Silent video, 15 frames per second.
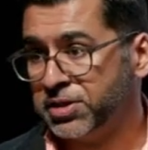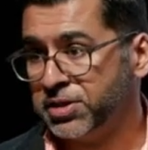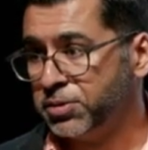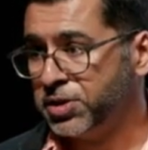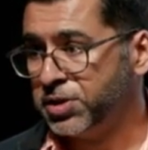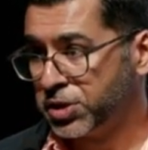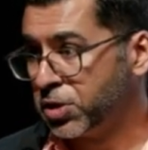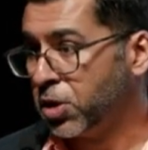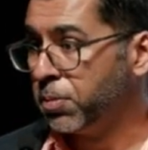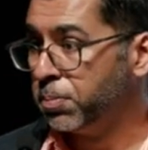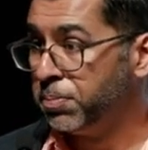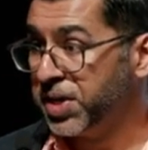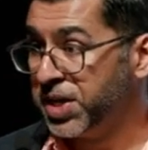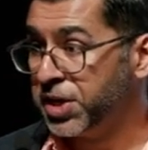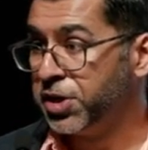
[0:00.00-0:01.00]
which is called
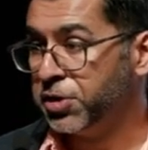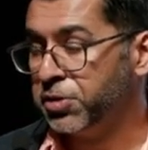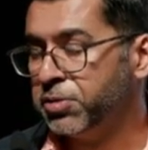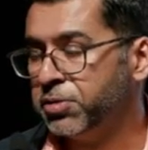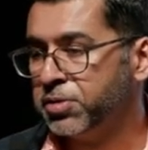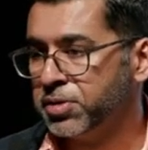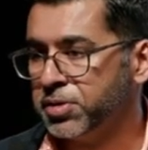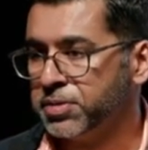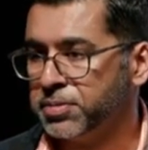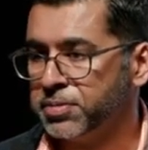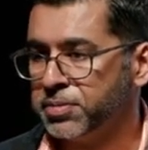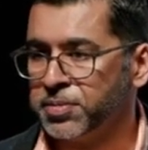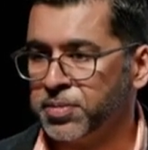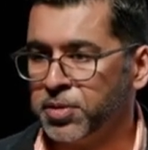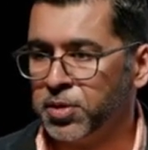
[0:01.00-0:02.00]
B Q,
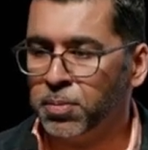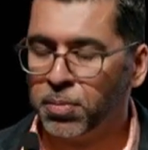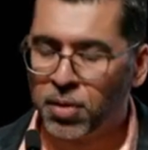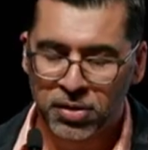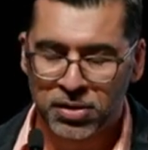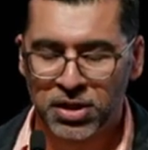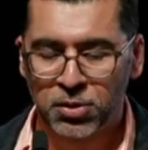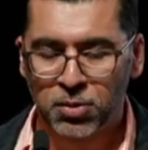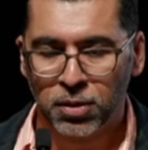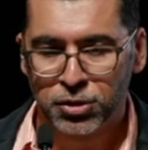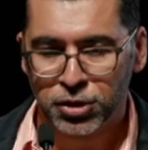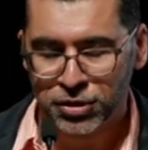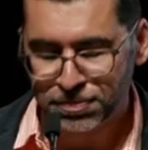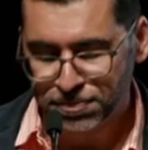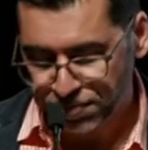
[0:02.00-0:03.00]
a bodily quotient.